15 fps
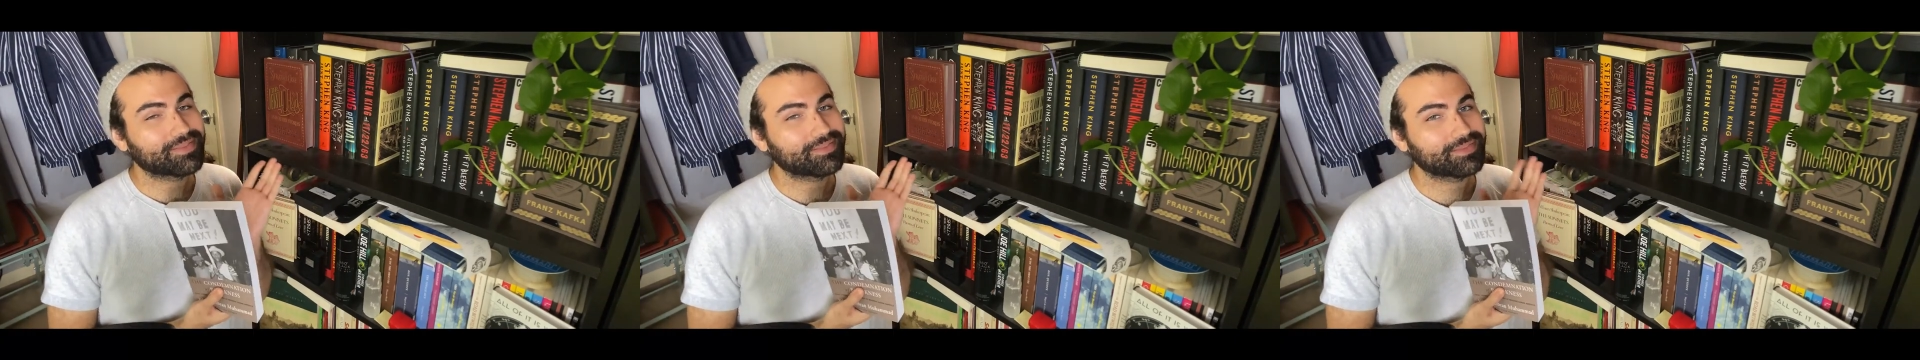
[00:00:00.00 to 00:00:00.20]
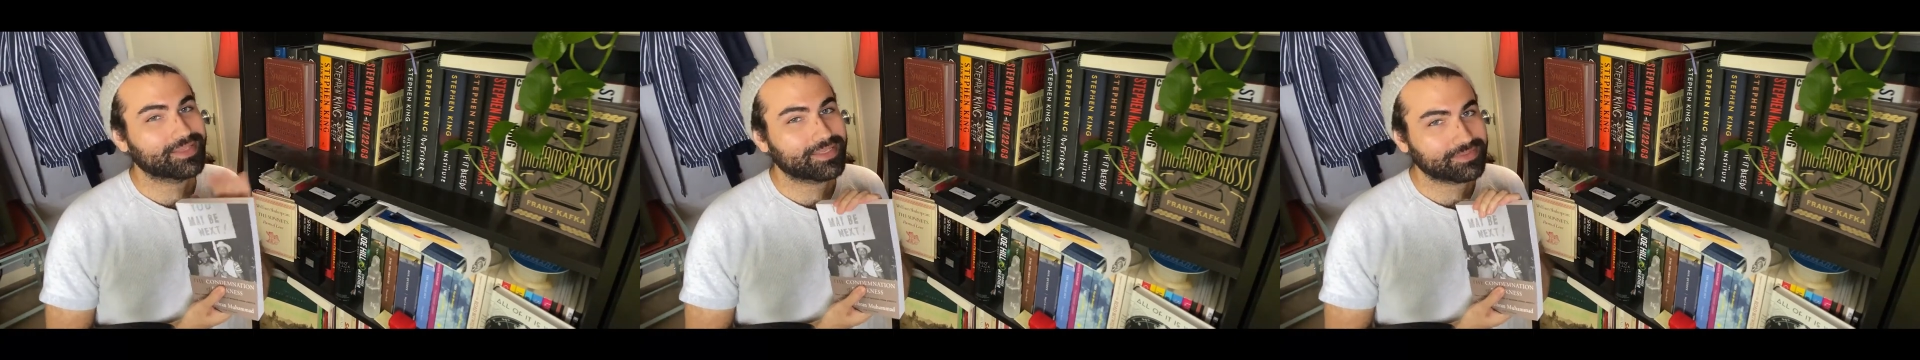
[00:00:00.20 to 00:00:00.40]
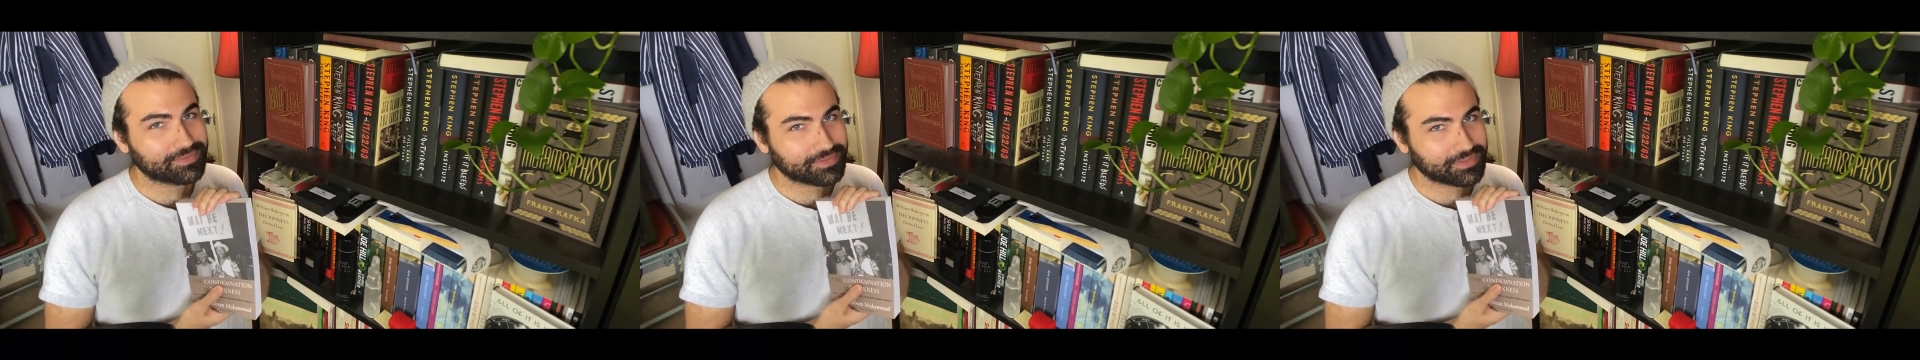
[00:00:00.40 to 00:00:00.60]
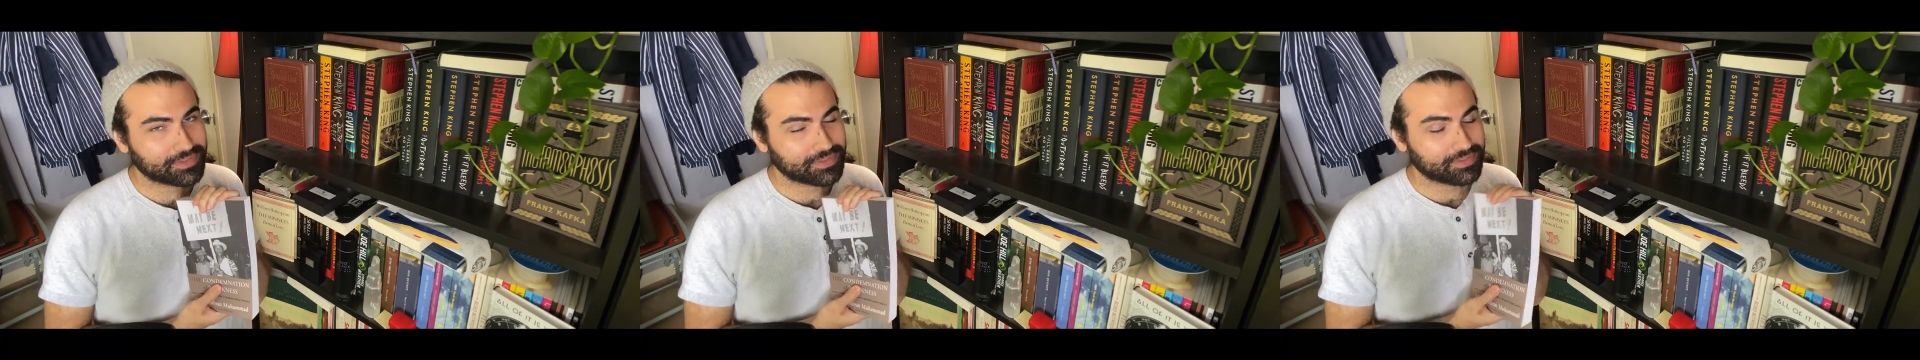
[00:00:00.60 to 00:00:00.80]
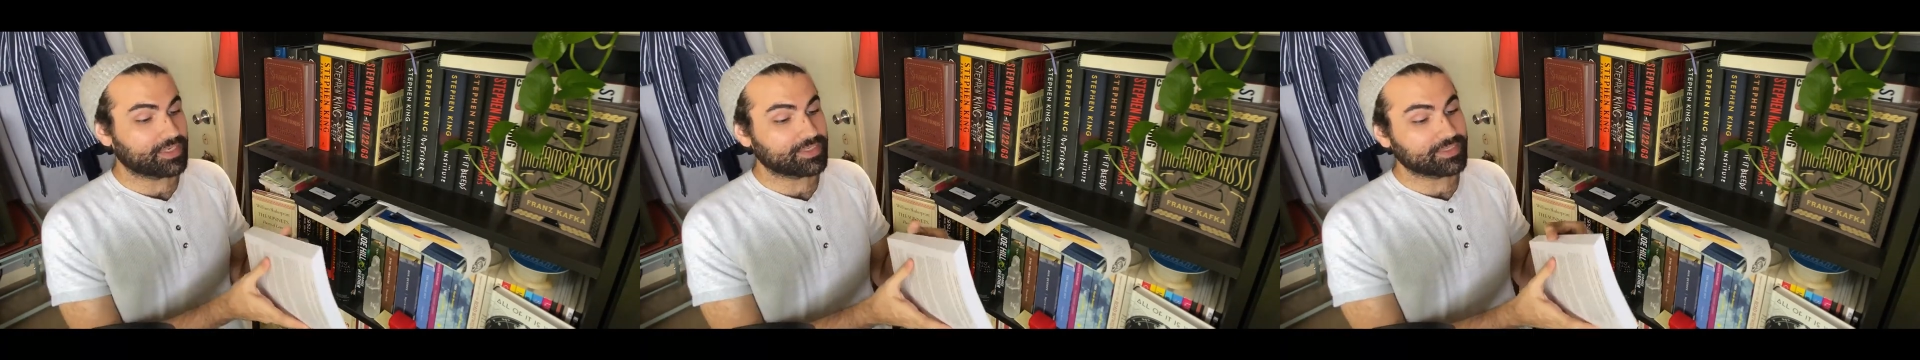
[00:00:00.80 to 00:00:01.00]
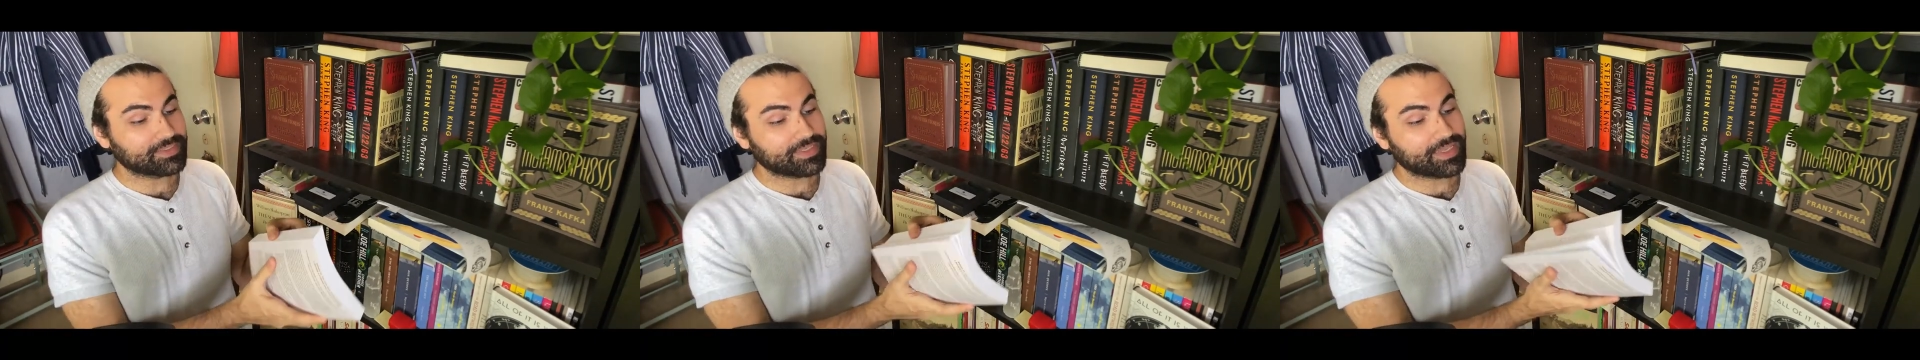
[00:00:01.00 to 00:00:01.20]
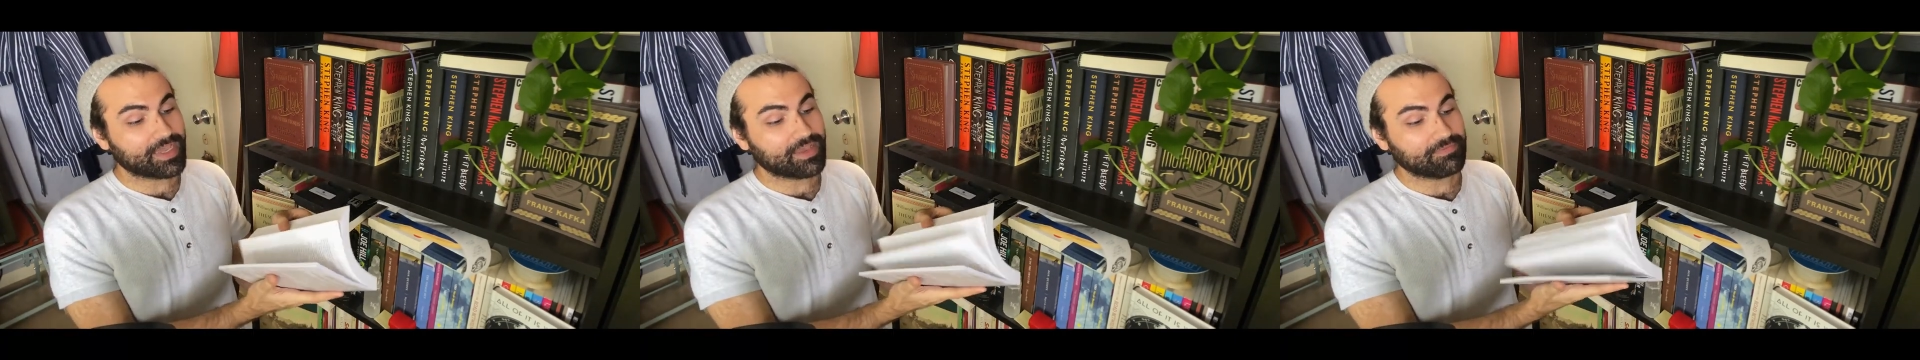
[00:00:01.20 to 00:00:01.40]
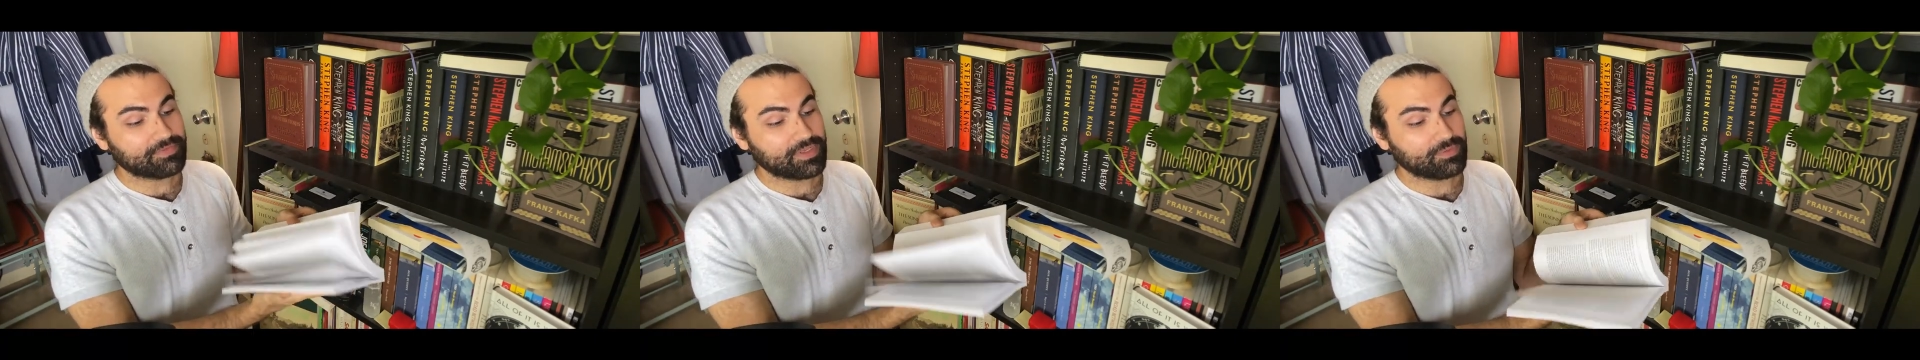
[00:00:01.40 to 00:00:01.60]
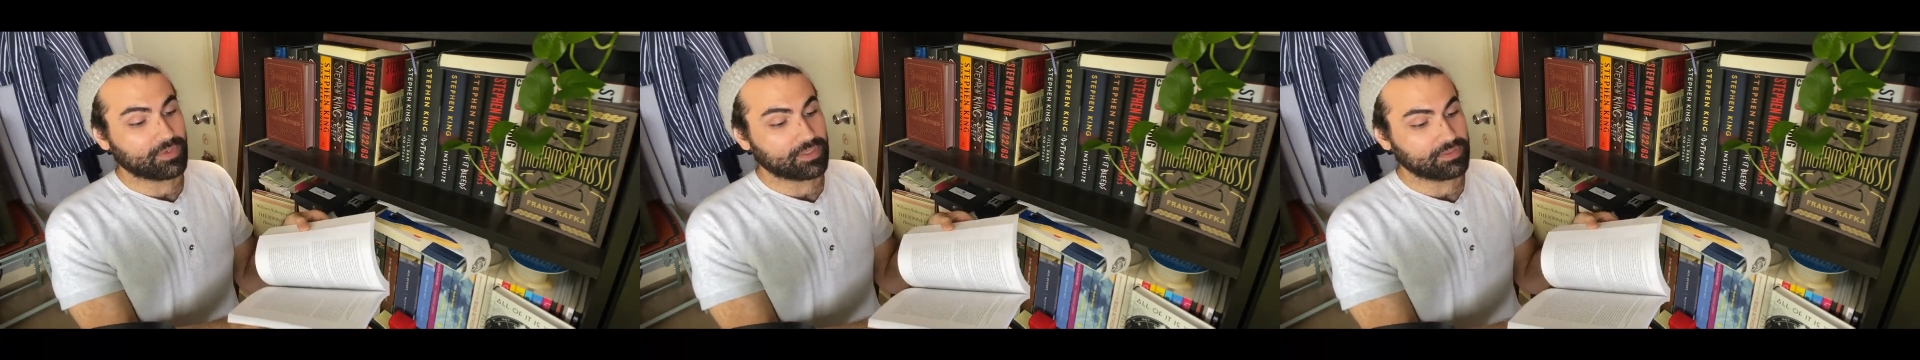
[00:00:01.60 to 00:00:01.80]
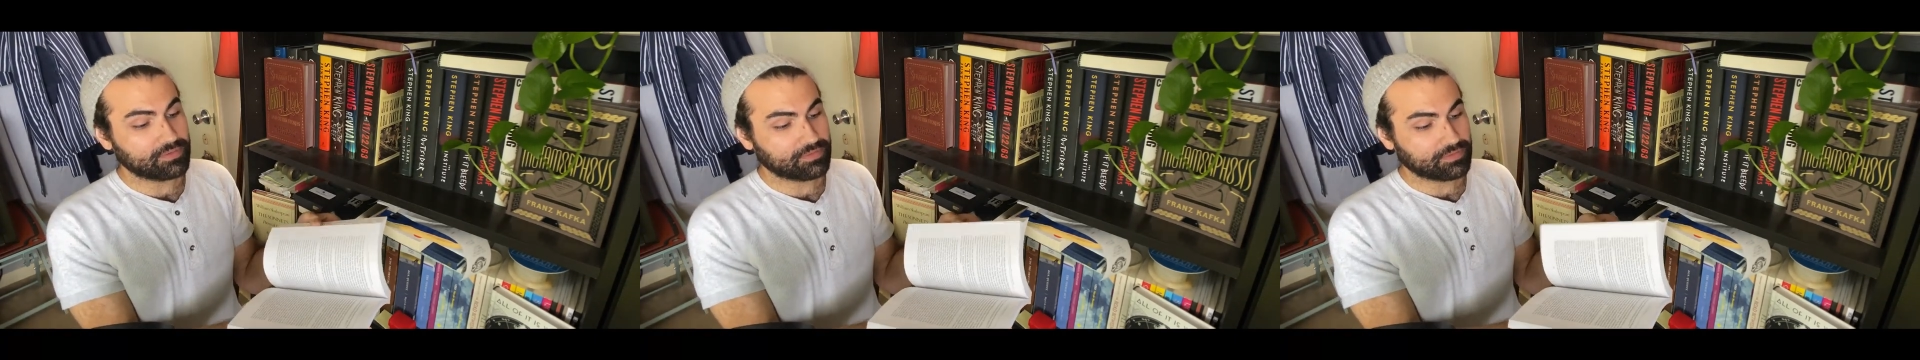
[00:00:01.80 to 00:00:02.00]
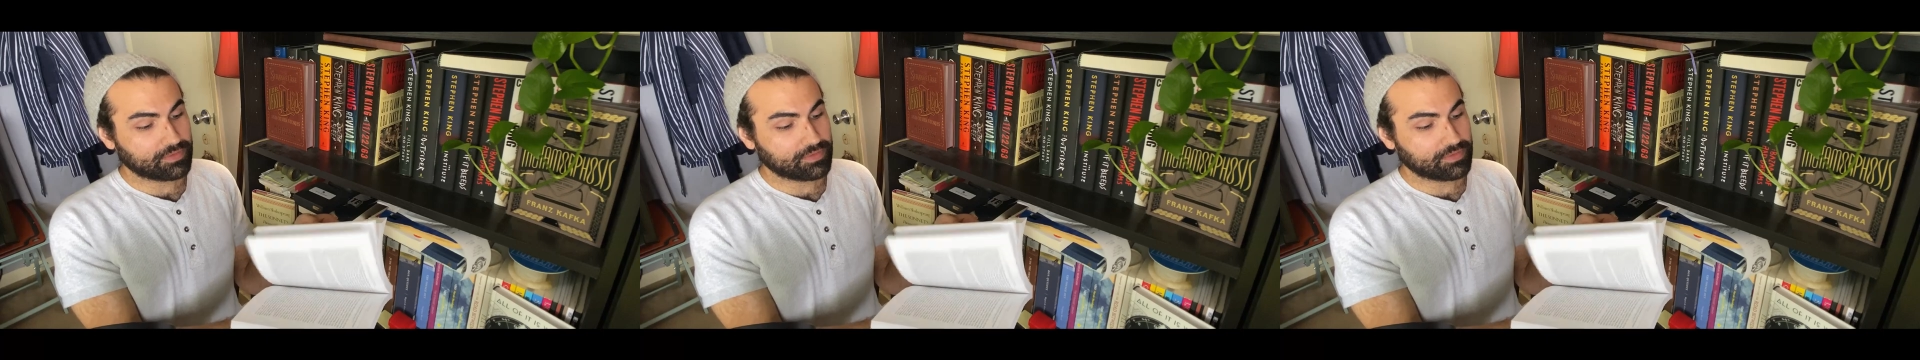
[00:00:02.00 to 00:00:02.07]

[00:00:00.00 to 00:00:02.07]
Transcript: list. It is a hefty one.